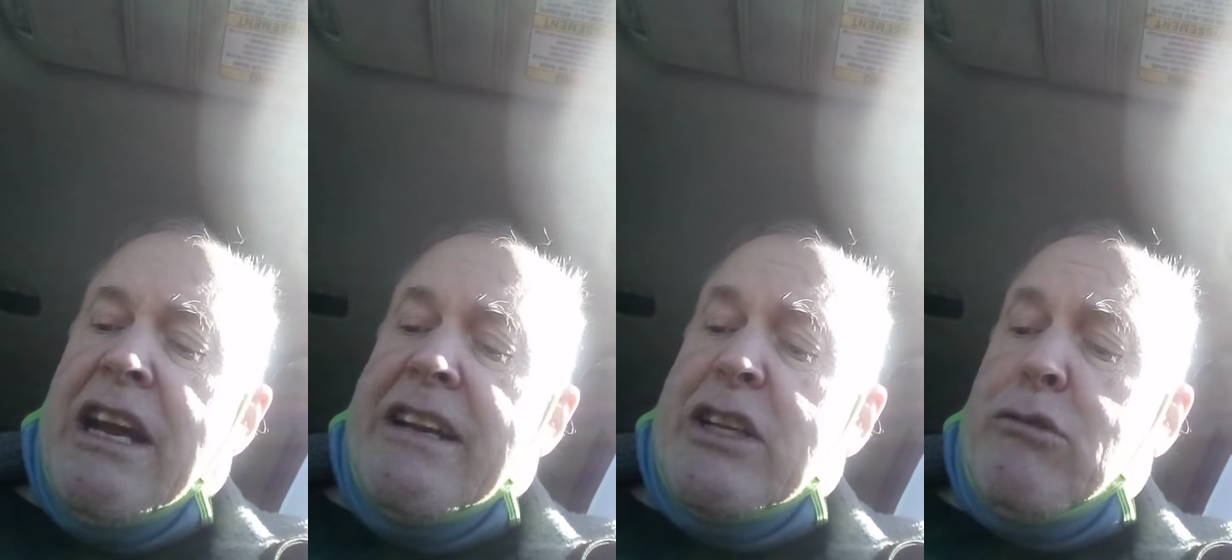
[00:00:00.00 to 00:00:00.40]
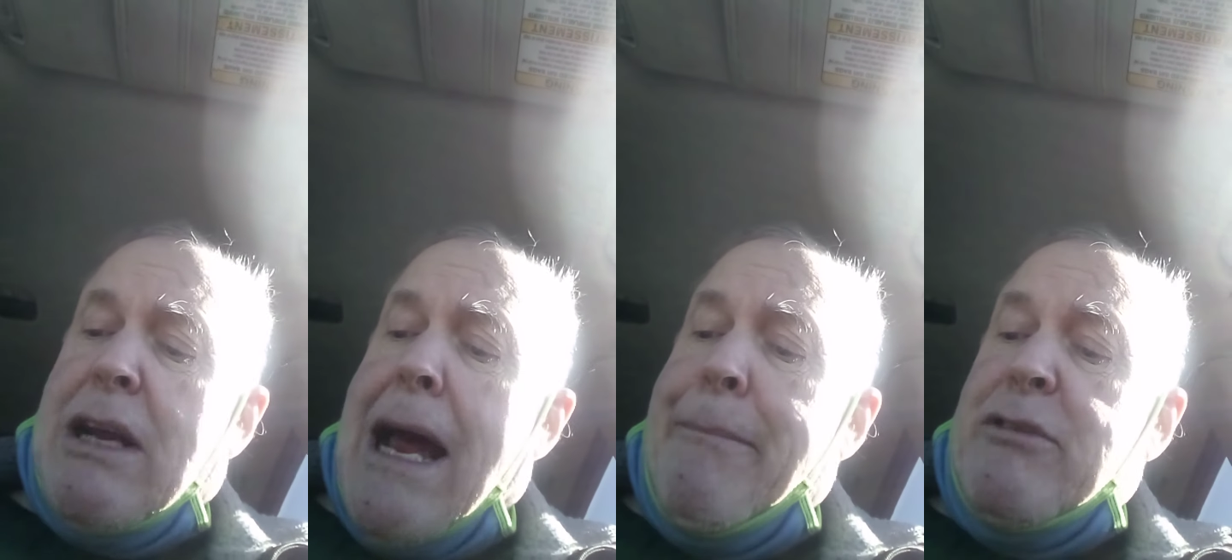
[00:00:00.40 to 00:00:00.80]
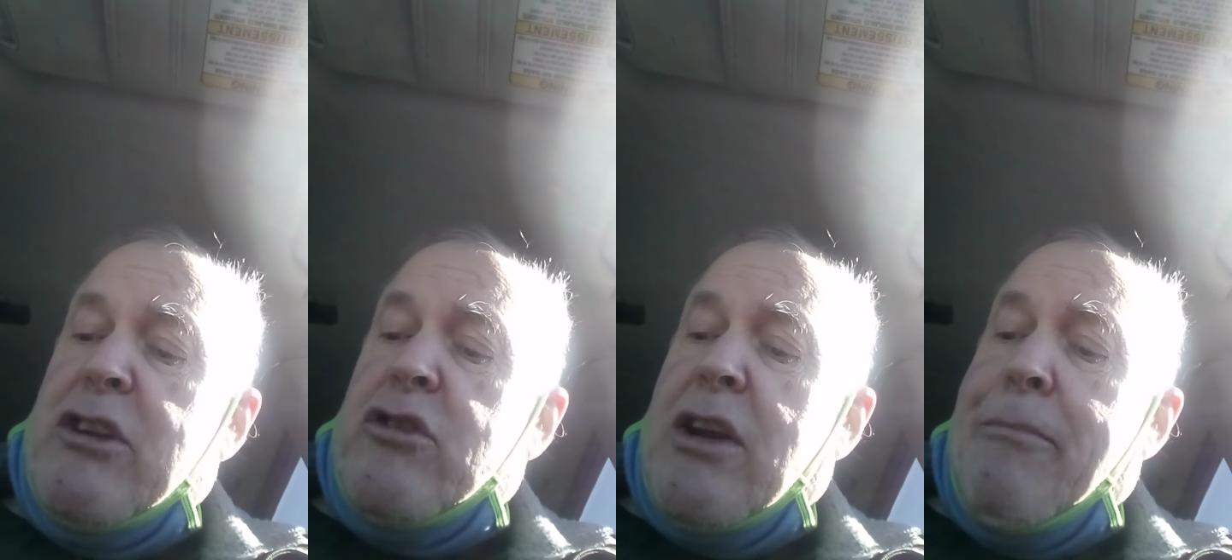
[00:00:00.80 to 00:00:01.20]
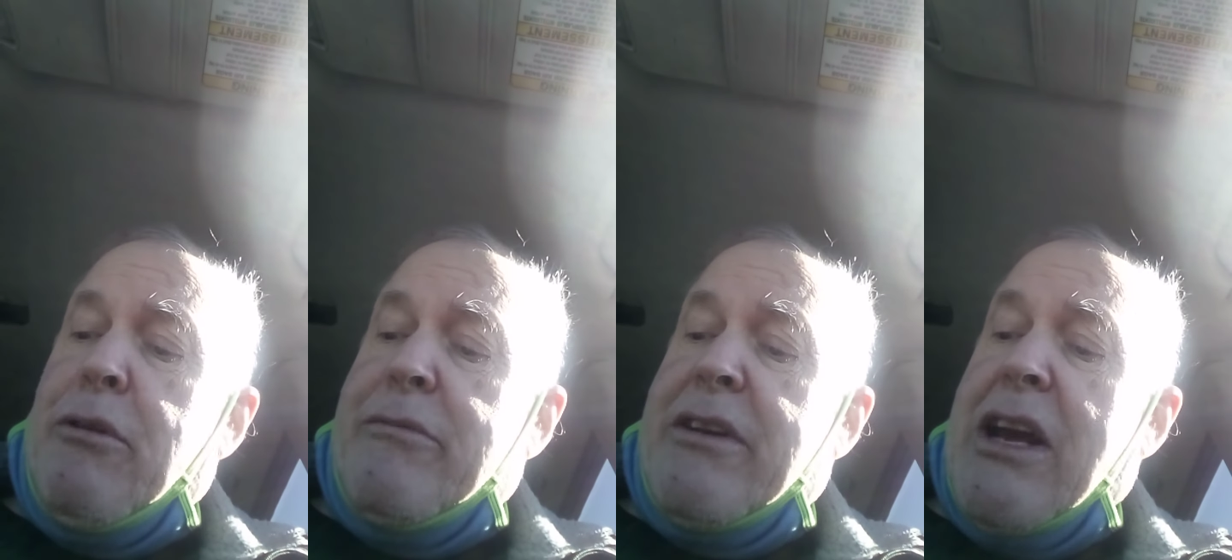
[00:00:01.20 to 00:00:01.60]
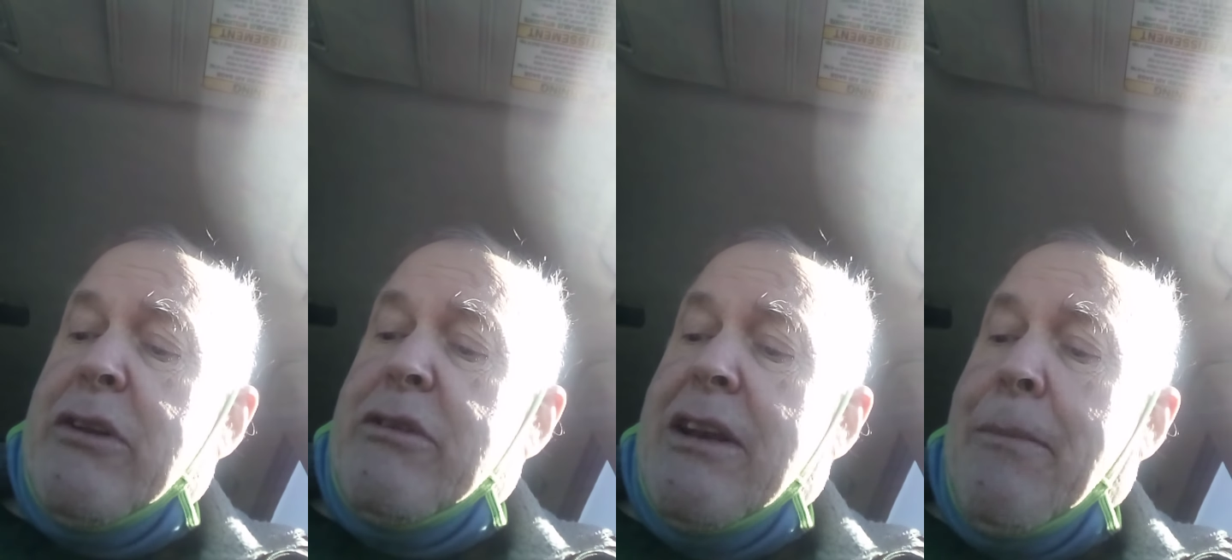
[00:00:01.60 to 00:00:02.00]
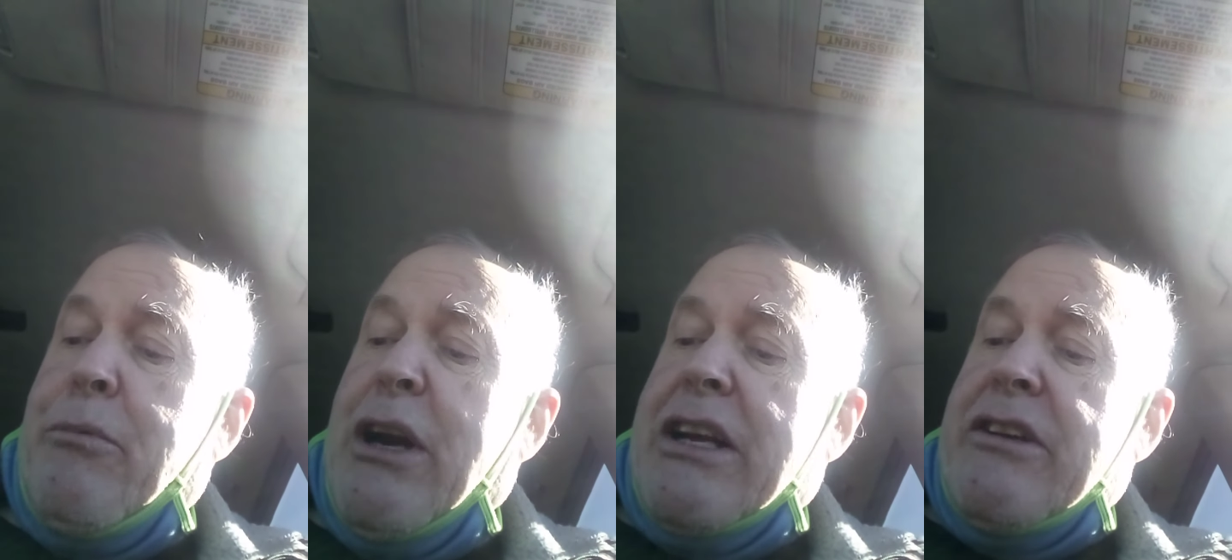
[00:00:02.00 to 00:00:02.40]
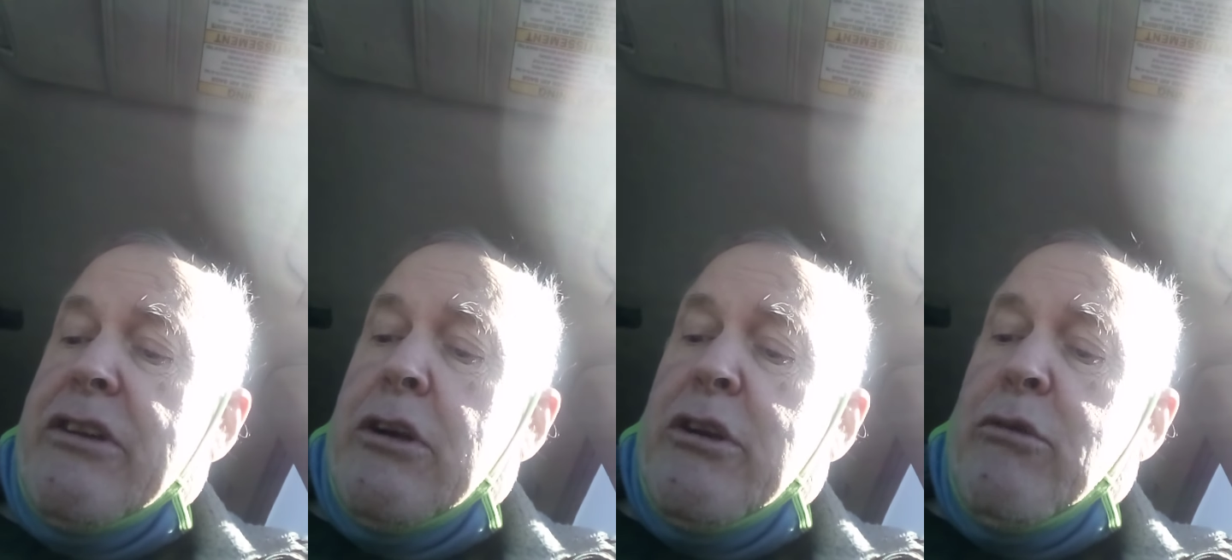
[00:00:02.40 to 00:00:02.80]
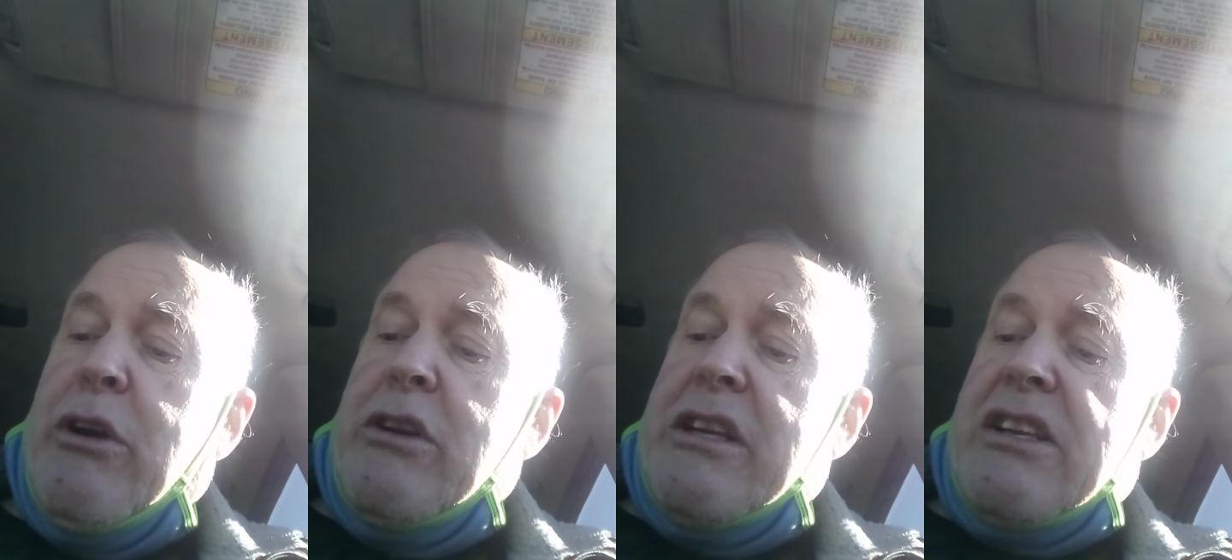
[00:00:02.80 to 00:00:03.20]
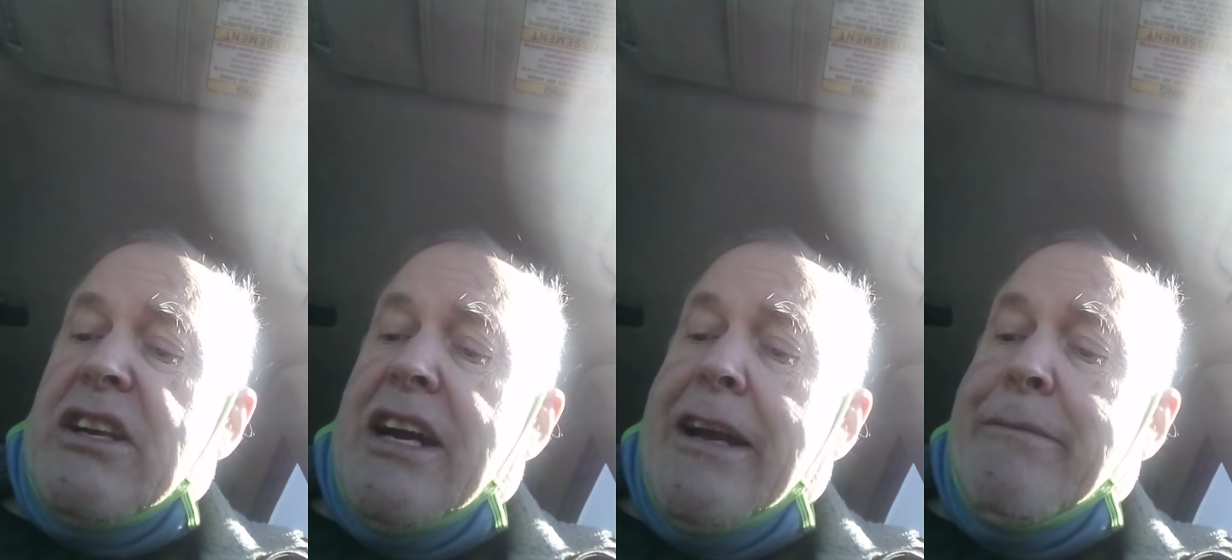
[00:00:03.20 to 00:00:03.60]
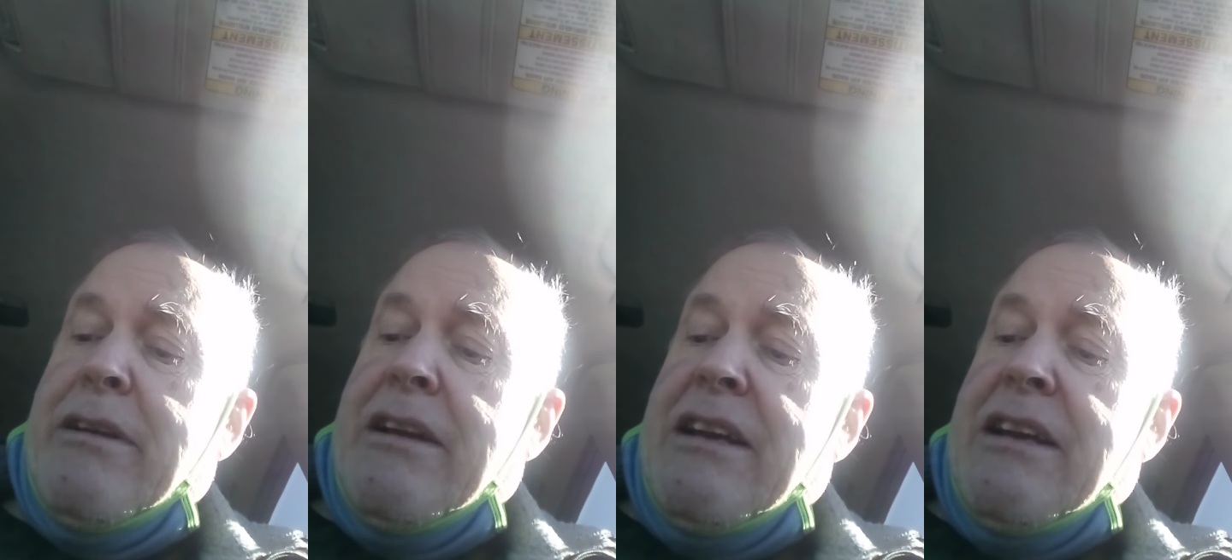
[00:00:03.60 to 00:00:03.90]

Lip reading: And that's what happens. You try to put them together and they break, and you wait all that time,